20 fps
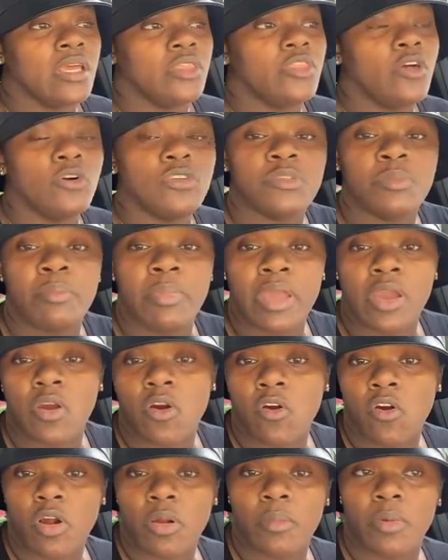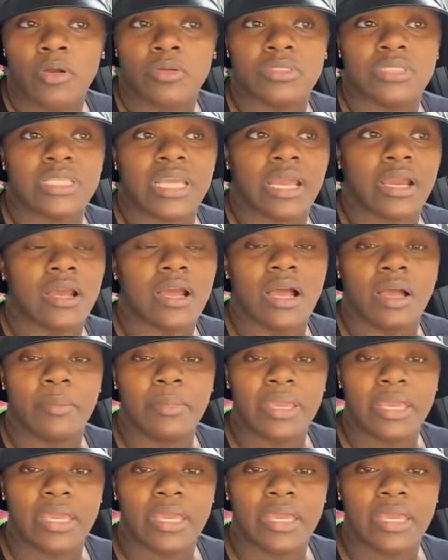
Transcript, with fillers: those male hormones that come